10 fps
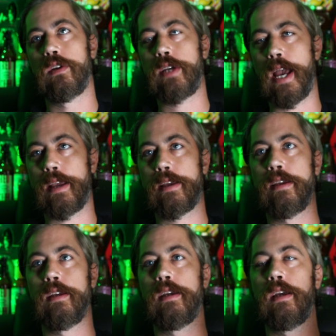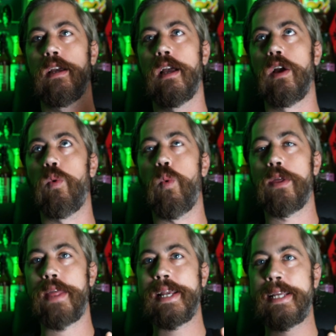Okay.
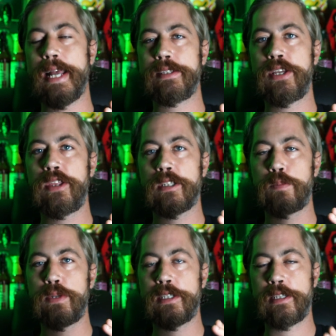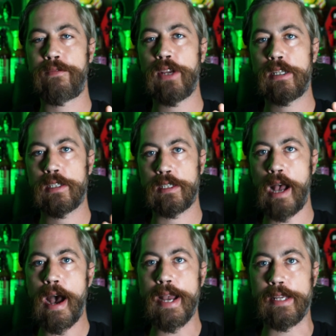When they get to the specific
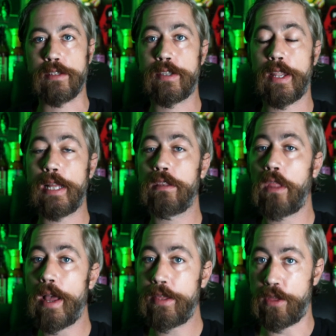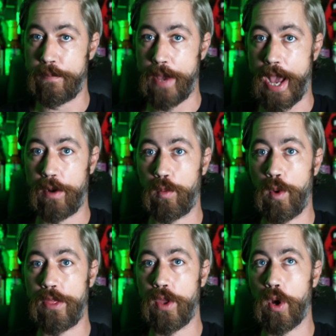size that I like them at,
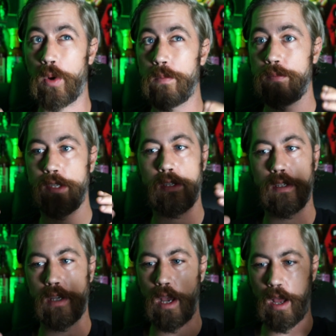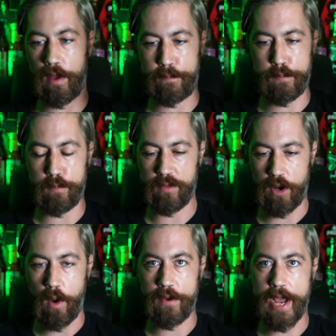when they're a
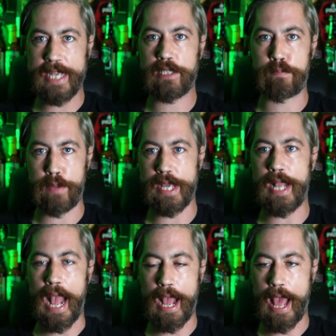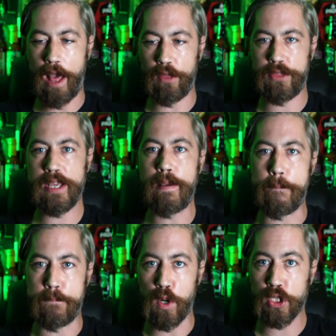nice big healthy
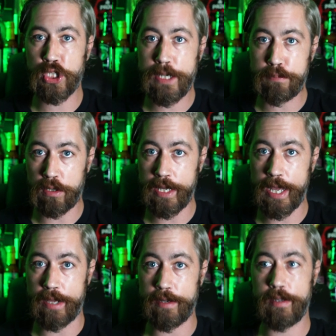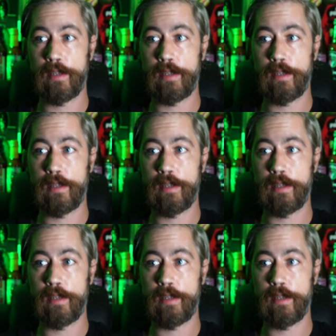bushy plant,